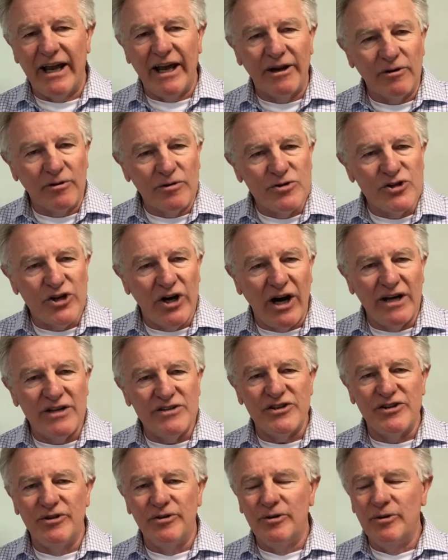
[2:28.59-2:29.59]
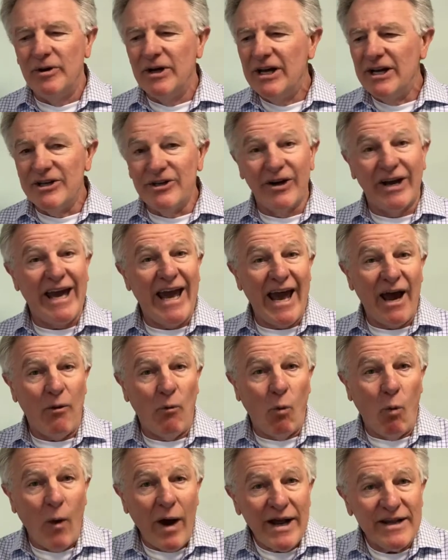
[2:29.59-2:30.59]
energize you. You
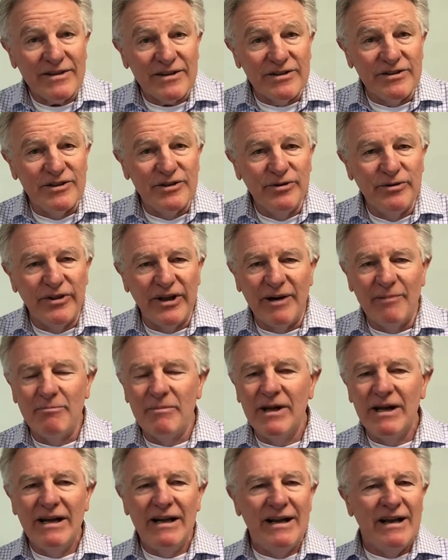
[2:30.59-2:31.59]
can't wait to do them.